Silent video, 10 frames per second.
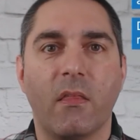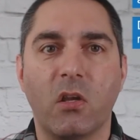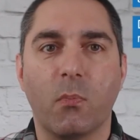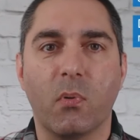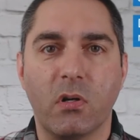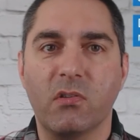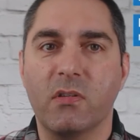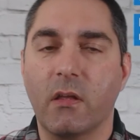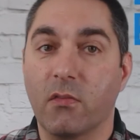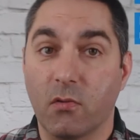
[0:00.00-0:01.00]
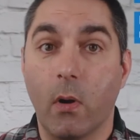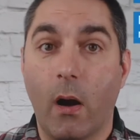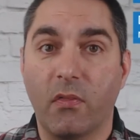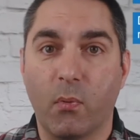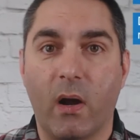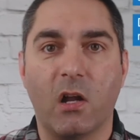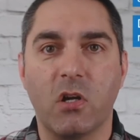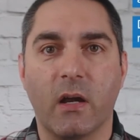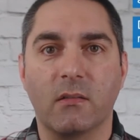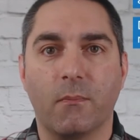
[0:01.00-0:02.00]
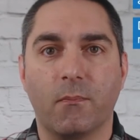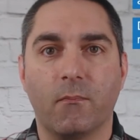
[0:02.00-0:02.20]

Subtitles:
that you're producing throughout the project.